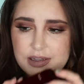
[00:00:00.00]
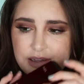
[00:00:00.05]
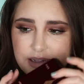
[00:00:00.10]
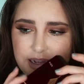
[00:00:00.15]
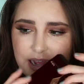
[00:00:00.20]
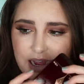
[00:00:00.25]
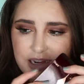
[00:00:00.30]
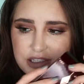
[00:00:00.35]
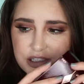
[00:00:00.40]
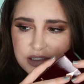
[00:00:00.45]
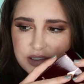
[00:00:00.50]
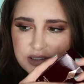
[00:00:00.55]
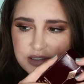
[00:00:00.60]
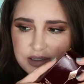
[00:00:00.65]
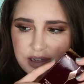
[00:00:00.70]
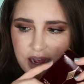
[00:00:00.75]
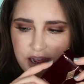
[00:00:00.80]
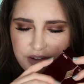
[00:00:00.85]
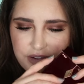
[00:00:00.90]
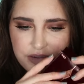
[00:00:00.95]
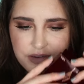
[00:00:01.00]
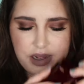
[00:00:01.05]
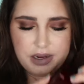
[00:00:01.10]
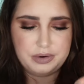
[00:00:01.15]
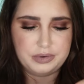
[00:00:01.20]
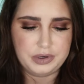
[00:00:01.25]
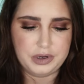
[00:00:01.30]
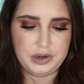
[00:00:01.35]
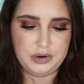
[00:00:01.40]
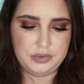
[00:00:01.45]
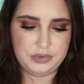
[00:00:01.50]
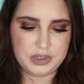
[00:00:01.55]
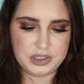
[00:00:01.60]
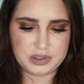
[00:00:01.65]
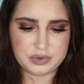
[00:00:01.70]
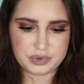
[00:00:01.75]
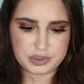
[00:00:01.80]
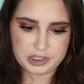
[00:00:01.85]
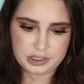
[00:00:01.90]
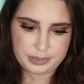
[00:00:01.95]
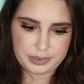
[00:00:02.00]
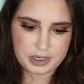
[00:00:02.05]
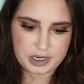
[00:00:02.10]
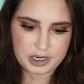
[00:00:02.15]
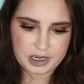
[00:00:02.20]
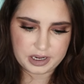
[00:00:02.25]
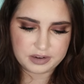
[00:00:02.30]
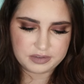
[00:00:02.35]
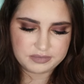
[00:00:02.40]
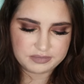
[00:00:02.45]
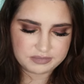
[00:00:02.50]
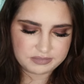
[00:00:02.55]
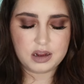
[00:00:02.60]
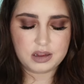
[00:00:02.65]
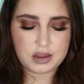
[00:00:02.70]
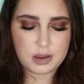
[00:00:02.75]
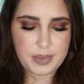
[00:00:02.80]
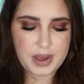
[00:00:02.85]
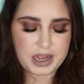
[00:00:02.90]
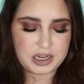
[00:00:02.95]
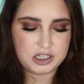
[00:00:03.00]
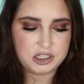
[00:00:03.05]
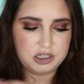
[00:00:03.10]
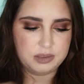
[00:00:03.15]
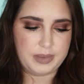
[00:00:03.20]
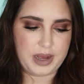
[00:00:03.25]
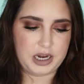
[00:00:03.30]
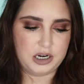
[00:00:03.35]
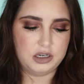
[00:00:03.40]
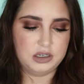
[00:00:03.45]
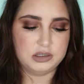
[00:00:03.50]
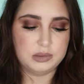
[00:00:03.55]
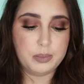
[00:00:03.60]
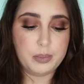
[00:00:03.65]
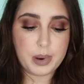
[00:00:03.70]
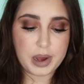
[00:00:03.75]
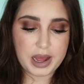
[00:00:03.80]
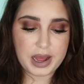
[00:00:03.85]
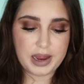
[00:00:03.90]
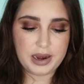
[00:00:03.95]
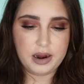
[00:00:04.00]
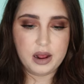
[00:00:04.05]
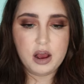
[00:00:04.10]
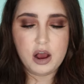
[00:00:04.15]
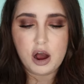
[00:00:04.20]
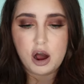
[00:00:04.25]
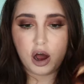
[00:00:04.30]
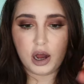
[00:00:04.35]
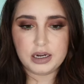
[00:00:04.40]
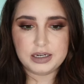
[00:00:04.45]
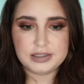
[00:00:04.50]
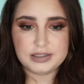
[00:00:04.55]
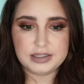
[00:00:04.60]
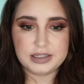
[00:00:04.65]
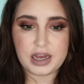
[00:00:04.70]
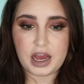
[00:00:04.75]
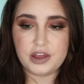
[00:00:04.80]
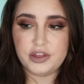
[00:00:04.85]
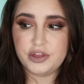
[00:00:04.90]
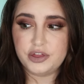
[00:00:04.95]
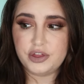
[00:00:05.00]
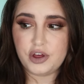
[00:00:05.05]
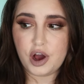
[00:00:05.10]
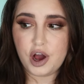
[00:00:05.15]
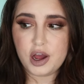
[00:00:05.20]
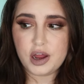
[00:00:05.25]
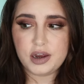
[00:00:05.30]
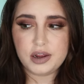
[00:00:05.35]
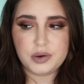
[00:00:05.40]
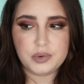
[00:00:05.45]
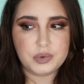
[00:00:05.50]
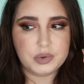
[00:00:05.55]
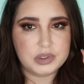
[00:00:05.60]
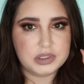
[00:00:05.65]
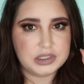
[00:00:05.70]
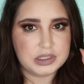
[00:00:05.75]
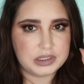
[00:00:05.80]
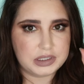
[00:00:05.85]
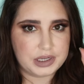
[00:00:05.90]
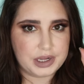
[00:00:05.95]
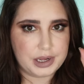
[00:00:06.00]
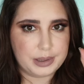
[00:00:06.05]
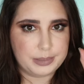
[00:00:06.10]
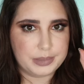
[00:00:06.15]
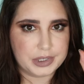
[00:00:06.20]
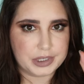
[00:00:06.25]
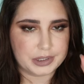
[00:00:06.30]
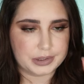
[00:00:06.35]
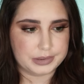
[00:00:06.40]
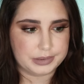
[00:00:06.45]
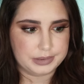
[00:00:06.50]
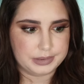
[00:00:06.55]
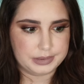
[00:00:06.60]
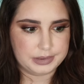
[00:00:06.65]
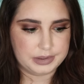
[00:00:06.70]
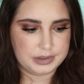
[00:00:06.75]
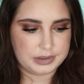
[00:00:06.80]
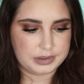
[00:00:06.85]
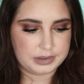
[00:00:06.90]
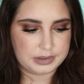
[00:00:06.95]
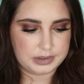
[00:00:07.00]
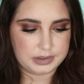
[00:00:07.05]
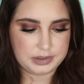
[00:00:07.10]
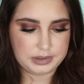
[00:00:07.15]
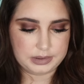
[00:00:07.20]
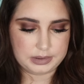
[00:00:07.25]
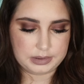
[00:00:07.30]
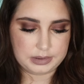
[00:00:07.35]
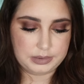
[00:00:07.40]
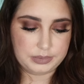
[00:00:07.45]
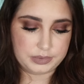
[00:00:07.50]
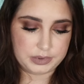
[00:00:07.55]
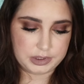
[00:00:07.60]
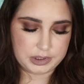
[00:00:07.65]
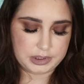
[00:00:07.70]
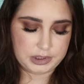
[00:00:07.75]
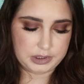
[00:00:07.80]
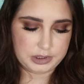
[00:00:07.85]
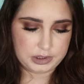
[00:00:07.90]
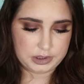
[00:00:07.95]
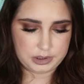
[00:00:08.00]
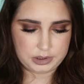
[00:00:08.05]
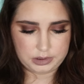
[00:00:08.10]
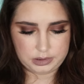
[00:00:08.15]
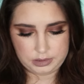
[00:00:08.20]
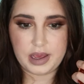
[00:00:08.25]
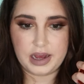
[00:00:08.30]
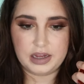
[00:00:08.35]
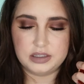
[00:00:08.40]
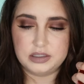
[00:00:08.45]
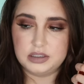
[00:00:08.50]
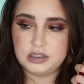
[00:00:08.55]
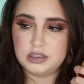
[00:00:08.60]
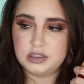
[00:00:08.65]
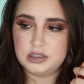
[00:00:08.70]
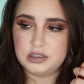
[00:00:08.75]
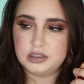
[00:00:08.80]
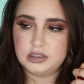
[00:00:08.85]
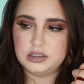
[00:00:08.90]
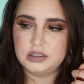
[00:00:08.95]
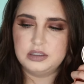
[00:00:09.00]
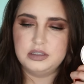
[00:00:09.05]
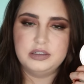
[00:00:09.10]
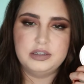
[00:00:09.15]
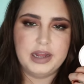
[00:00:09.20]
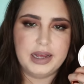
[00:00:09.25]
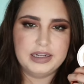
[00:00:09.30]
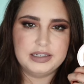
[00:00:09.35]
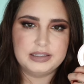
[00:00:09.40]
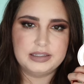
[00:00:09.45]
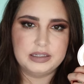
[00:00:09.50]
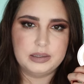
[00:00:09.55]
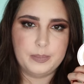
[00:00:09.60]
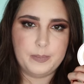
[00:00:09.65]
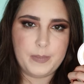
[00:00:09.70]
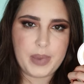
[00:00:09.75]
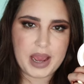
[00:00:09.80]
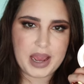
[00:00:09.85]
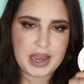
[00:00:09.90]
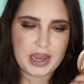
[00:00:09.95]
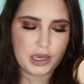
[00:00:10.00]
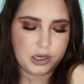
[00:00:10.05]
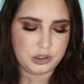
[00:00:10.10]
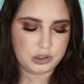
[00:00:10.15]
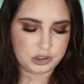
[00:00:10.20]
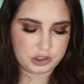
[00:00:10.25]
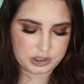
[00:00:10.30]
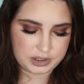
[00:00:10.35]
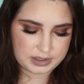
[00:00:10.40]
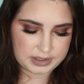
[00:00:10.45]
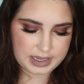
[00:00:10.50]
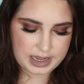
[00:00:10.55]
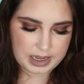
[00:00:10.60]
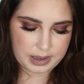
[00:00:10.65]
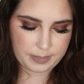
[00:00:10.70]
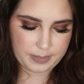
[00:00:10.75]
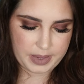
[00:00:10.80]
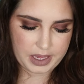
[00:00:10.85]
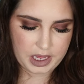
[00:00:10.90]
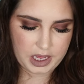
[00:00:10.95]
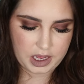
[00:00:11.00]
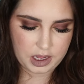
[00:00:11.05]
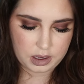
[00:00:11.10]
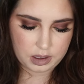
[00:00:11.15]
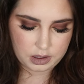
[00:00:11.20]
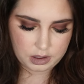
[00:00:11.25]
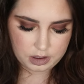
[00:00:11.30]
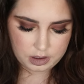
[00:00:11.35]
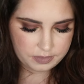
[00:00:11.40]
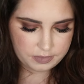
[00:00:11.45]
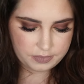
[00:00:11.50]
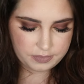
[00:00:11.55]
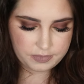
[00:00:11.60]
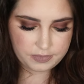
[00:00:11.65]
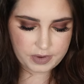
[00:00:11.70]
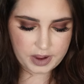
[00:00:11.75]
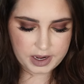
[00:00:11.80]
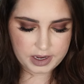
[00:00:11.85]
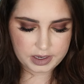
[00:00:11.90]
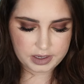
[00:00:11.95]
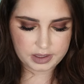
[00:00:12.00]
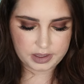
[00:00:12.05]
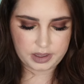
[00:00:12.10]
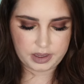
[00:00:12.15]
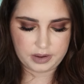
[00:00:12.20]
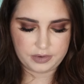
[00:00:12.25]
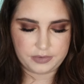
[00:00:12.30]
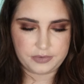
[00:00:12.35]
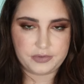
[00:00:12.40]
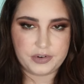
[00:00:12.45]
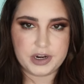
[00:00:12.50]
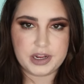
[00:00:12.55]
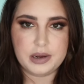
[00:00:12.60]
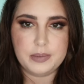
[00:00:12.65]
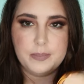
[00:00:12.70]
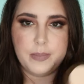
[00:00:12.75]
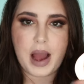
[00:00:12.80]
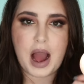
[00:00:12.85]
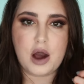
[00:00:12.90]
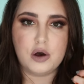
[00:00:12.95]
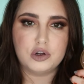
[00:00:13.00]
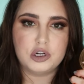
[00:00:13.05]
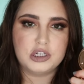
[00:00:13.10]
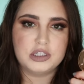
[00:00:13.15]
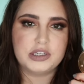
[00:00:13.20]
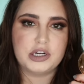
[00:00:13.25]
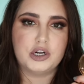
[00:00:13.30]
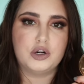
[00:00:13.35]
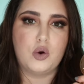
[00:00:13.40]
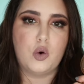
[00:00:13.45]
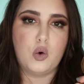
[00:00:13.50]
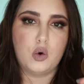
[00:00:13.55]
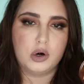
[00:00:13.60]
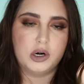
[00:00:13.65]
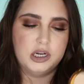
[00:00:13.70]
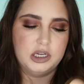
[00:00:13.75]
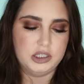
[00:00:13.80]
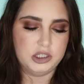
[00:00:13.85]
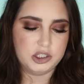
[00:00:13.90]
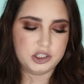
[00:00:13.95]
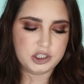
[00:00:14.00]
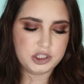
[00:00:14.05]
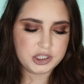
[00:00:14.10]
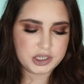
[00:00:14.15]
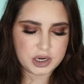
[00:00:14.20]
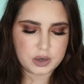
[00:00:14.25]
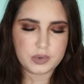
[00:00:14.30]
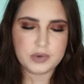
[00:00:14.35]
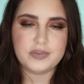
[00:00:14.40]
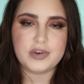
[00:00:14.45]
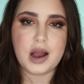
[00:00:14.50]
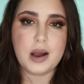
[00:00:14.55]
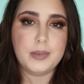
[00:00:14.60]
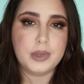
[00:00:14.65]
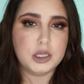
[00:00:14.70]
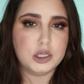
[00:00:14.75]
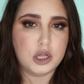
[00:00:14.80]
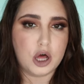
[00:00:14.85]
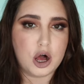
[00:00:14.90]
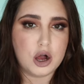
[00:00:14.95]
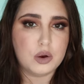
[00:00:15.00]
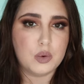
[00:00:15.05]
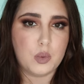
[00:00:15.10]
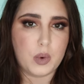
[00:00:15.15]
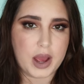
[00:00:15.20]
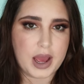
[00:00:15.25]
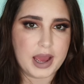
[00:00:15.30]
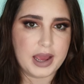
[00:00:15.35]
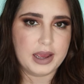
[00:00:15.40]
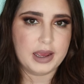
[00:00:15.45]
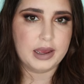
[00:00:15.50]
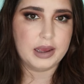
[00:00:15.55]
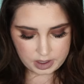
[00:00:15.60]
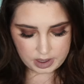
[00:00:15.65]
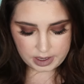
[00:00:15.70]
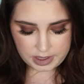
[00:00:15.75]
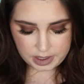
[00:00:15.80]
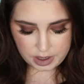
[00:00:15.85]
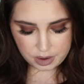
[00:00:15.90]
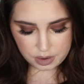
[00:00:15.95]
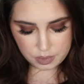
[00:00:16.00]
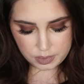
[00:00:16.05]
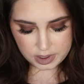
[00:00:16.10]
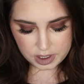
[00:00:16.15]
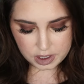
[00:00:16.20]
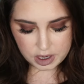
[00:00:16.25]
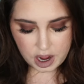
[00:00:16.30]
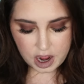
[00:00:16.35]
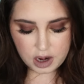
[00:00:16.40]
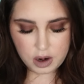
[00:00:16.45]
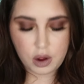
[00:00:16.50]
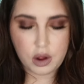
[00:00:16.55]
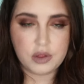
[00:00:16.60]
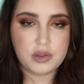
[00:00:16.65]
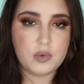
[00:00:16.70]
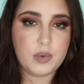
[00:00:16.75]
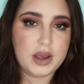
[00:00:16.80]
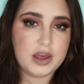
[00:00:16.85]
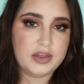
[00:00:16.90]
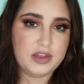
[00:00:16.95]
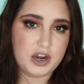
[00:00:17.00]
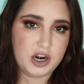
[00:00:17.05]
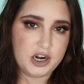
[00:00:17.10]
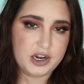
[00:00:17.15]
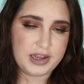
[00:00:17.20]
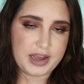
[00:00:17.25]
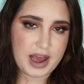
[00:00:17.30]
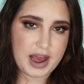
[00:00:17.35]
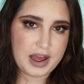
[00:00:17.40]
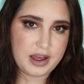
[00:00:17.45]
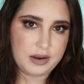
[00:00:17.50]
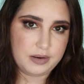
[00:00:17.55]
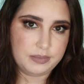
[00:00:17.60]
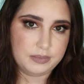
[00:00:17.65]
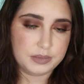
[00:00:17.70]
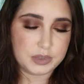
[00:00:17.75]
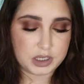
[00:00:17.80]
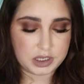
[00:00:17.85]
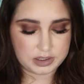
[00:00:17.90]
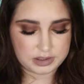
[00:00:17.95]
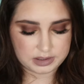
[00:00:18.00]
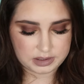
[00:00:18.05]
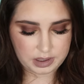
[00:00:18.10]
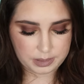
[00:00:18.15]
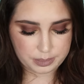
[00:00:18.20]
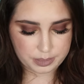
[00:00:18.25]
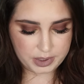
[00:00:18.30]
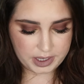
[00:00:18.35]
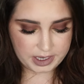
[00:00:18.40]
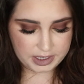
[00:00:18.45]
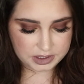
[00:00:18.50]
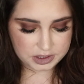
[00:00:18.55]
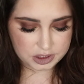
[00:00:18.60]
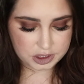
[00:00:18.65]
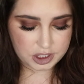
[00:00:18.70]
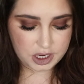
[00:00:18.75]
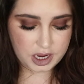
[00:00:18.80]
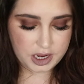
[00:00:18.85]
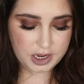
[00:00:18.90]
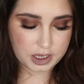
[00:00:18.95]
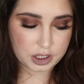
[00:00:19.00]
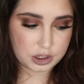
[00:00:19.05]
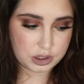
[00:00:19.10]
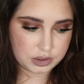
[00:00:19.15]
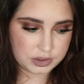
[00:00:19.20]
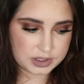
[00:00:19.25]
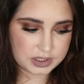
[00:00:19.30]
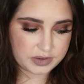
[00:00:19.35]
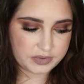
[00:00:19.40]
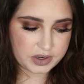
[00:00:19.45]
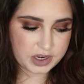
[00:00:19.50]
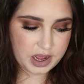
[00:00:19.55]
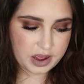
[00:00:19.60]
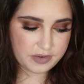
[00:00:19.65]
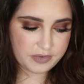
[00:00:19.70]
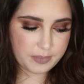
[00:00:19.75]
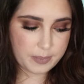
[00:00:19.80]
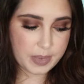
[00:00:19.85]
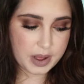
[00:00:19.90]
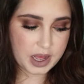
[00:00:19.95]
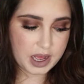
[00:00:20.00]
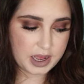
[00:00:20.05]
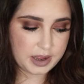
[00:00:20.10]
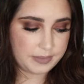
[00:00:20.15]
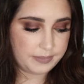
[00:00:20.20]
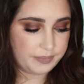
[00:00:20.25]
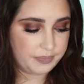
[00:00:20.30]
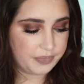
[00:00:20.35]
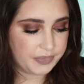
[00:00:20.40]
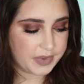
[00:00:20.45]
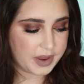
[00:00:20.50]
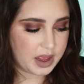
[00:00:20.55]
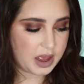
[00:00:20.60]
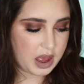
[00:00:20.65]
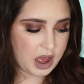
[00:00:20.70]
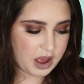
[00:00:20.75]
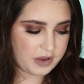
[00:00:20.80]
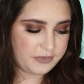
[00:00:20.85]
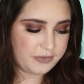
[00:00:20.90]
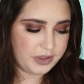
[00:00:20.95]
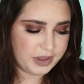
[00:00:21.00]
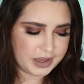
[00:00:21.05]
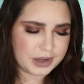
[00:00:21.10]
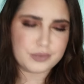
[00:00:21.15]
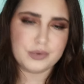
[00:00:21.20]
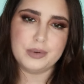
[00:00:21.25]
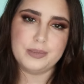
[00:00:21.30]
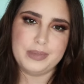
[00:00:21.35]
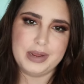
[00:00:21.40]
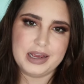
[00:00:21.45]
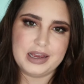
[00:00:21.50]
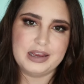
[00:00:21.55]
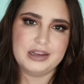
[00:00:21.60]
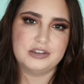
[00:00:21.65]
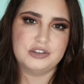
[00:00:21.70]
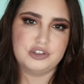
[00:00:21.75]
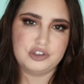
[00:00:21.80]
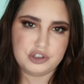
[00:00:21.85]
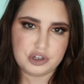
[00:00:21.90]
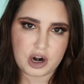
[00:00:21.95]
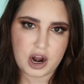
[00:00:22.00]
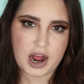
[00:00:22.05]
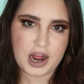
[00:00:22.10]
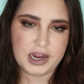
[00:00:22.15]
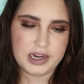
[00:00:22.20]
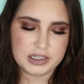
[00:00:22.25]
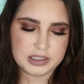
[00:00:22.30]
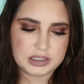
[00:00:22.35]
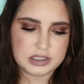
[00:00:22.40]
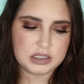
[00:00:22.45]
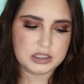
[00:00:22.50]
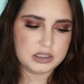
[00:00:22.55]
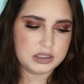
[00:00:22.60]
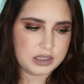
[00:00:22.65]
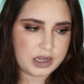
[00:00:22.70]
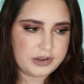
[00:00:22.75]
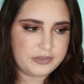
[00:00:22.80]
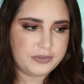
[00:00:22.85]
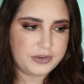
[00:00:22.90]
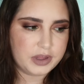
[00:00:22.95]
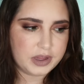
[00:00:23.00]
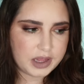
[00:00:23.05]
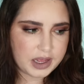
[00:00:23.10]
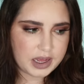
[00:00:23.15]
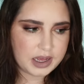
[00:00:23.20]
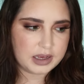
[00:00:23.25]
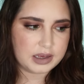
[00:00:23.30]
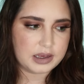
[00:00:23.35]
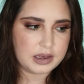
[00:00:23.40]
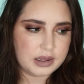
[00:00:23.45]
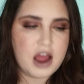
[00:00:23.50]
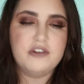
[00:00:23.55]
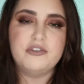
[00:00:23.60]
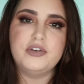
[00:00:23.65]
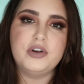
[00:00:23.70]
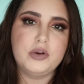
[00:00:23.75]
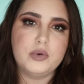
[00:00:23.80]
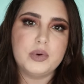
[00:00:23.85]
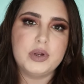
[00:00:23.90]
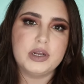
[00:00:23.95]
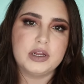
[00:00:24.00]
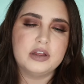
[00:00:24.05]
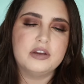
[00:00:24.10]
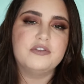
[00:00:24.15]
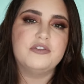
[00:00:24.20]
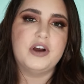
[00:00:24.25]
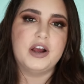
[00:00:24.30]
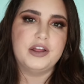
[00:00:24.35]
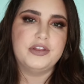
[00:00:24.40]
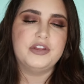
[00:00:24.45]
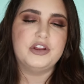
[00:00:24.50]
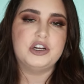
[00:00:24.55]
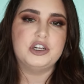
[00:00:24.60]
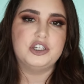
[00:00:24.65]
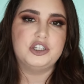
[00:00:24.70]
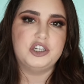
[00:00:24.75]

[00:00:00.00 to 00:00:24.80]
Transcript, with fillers: Like, I just, I, I don't know. It's really pretty. Not that packaging matters, but honestly, I thought it was a lot bigger than this. Like, I really did. Yes, nice and pale, just like me. Finally, freaking powders aren't orange. You know, we've come a long way. I know we're not all the way there yet because some brands are not inclusive enough, but I feel like we're making strides. I feel like everyone can find their